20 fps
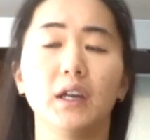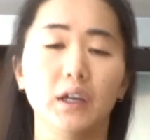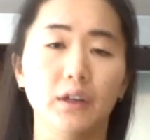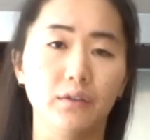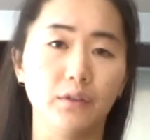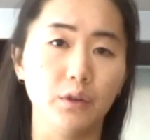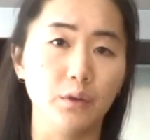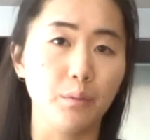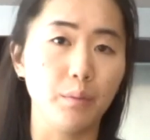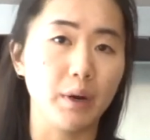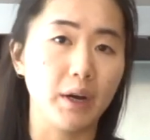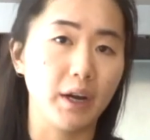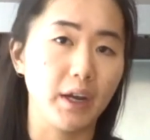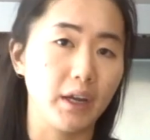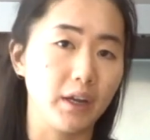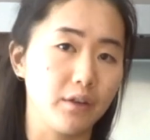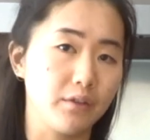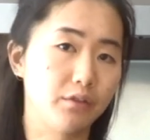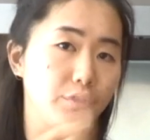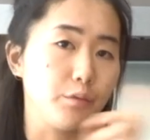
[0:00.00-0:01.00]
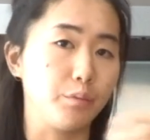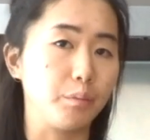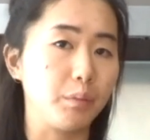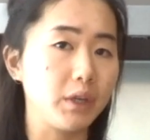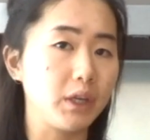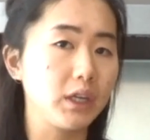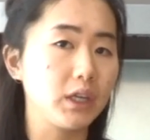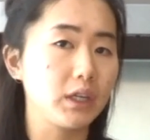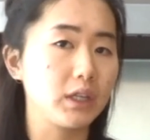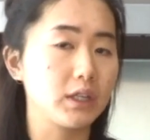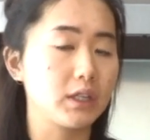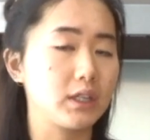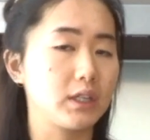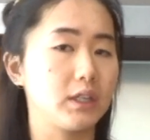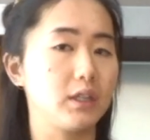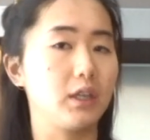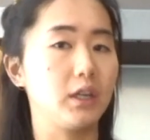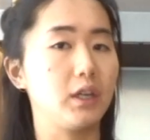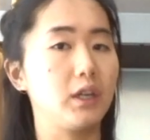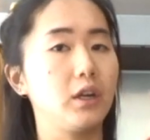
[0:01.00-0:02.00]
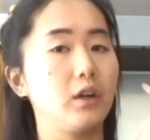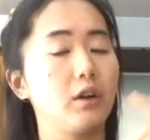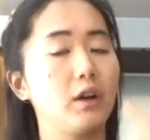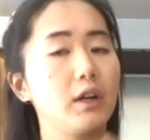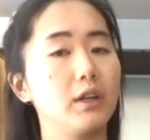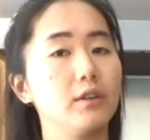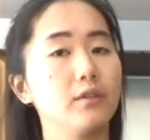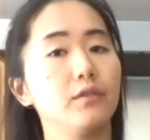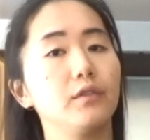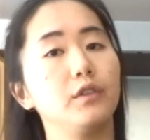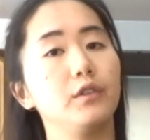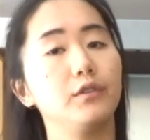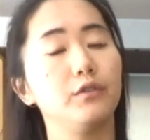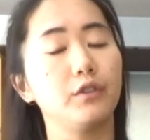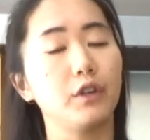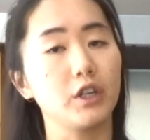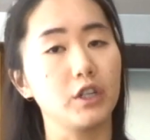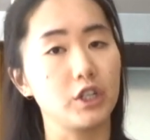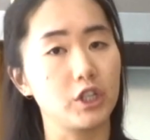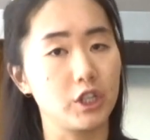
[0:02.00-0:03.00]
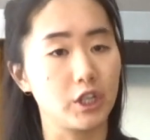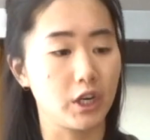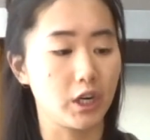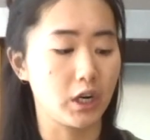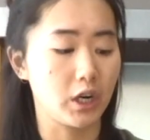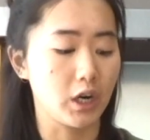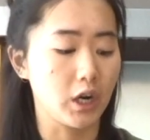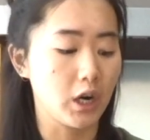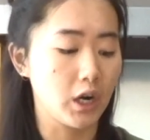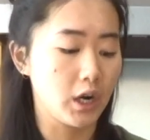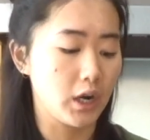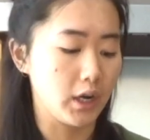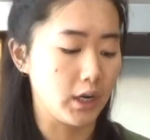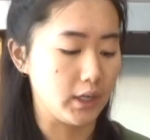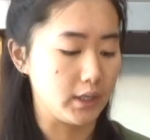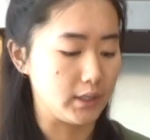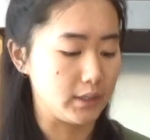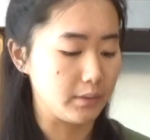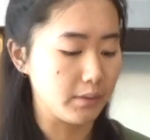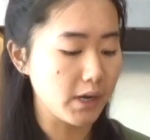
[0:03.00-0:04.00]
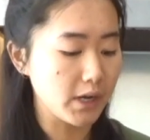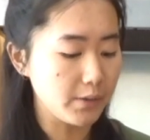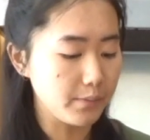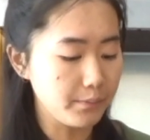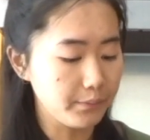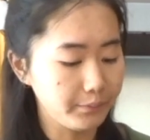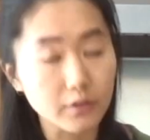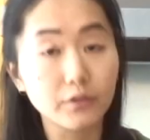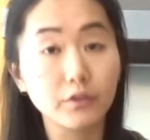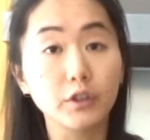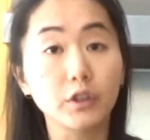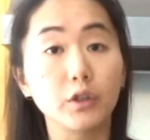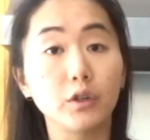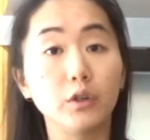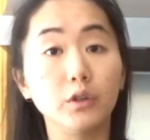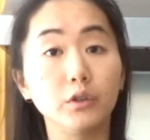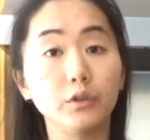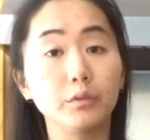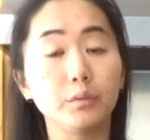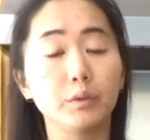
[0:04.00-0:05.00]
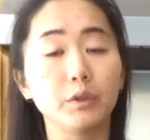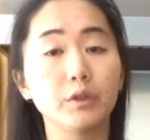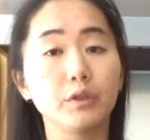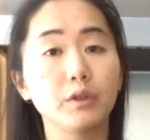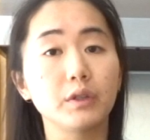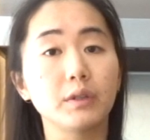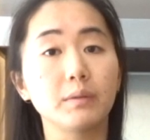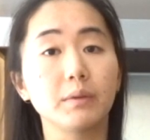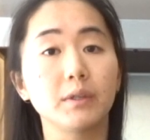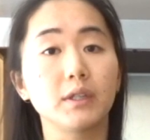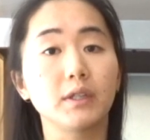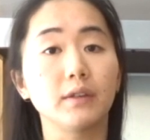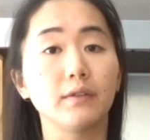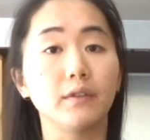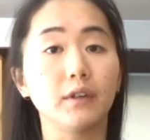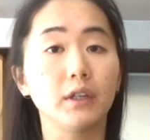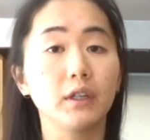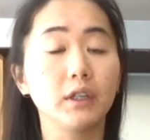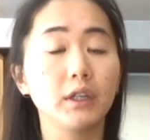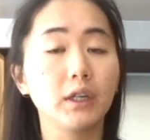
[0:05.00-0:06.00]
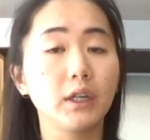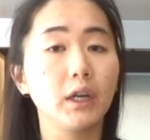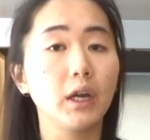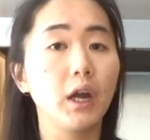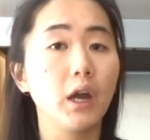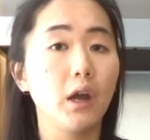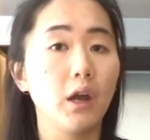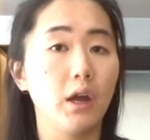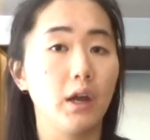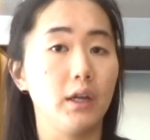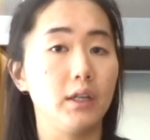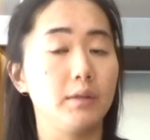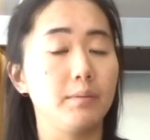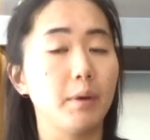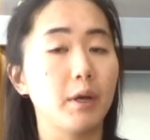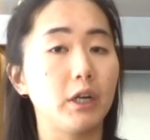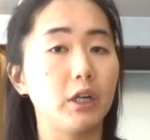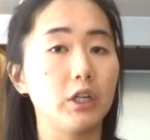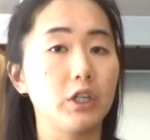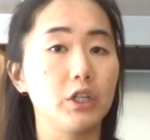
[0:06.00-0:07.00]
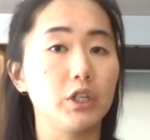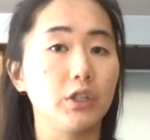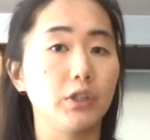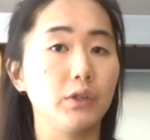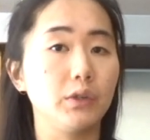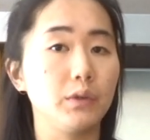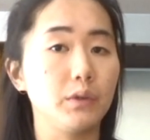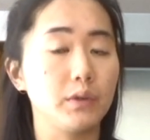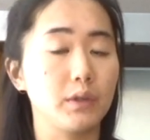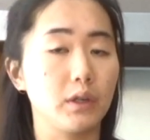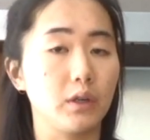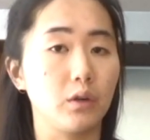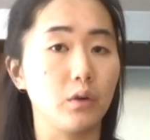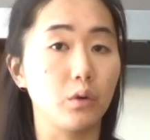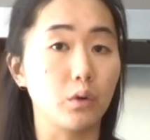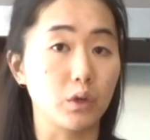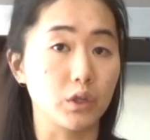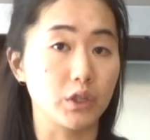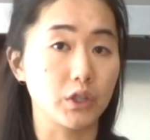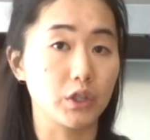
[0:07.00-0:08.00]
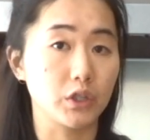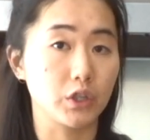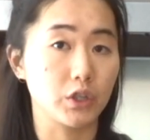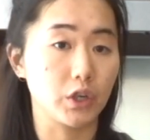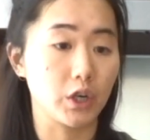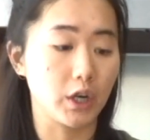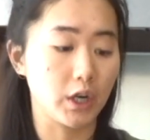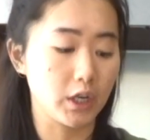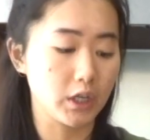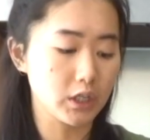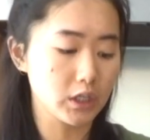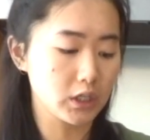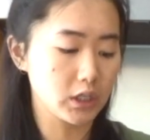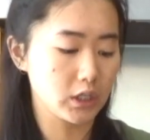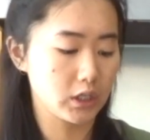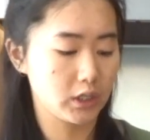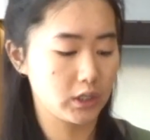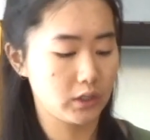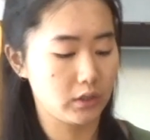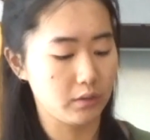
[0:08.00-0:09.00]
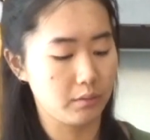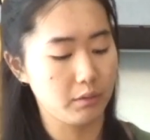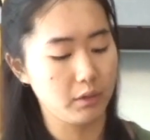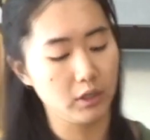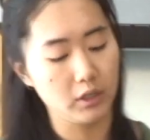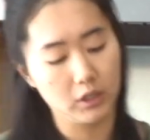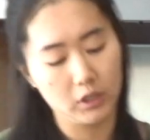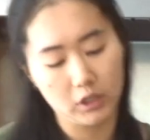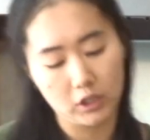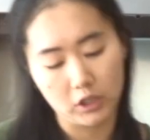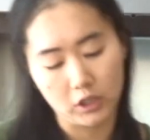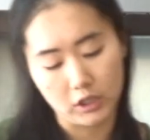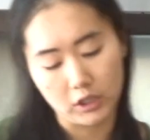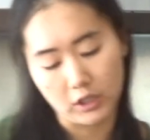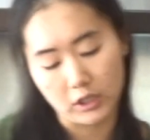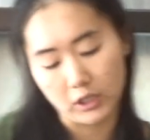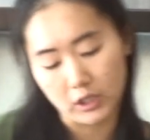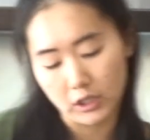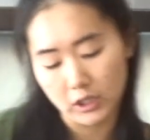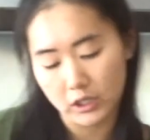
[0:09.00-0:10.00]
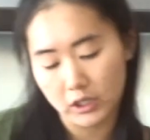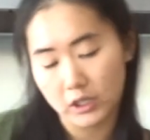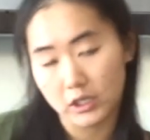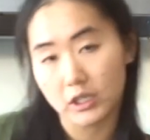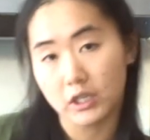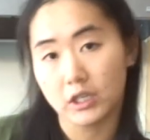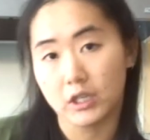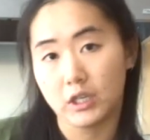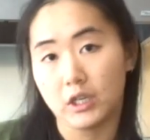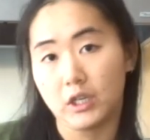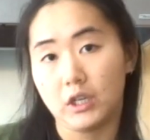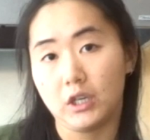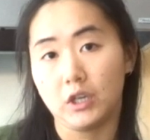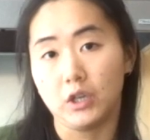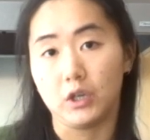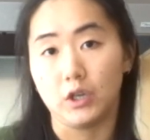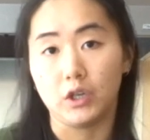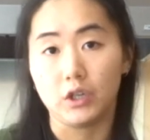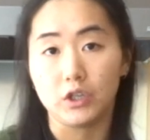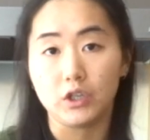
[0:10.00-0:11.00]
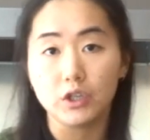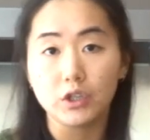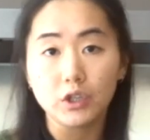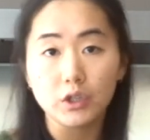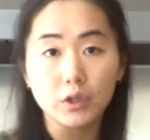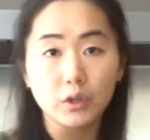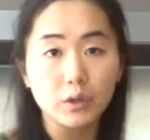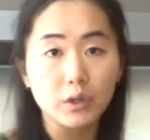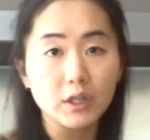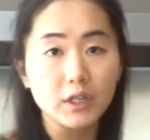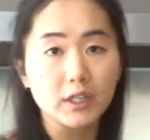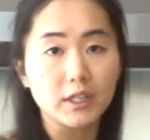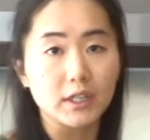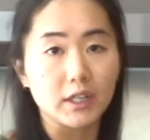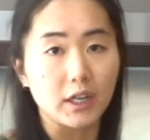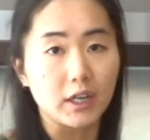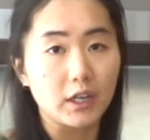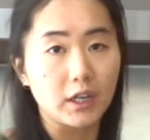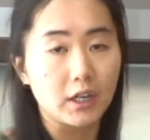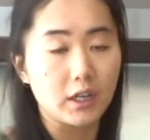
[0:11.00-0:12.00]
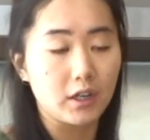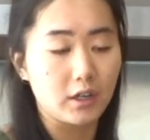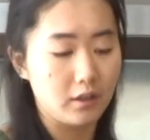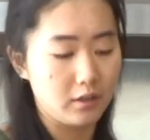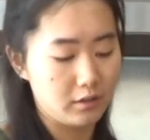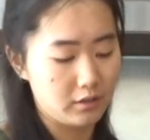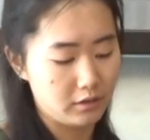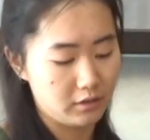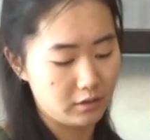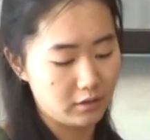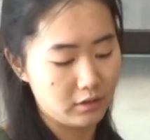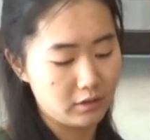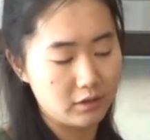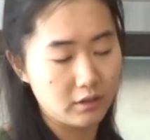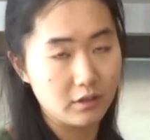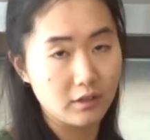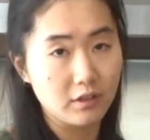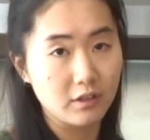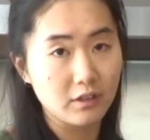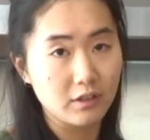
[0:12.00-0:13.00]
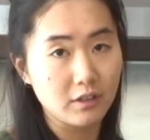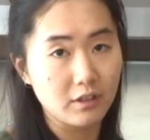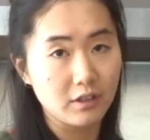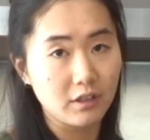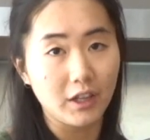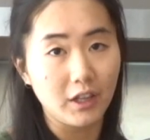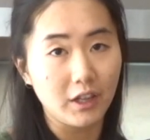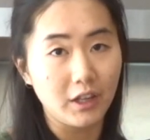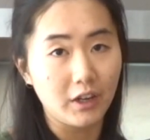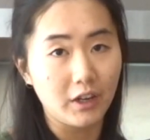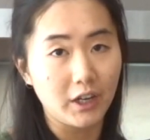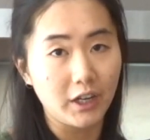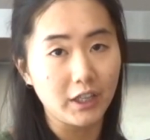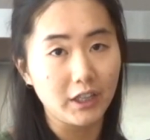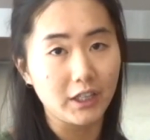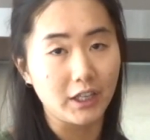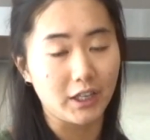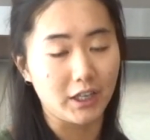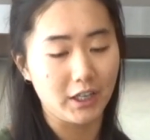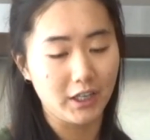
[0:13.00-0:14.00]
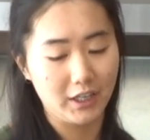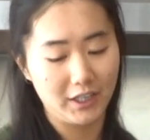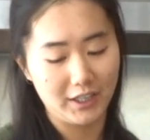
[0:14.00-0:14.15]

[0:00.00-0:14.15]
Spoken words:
if you buy it from Pete's, they can grind it for you fresh there as well. For cold brew specifically, it's better to use a coarser grind. So I'm gonna turn this onto the coarse setting right there.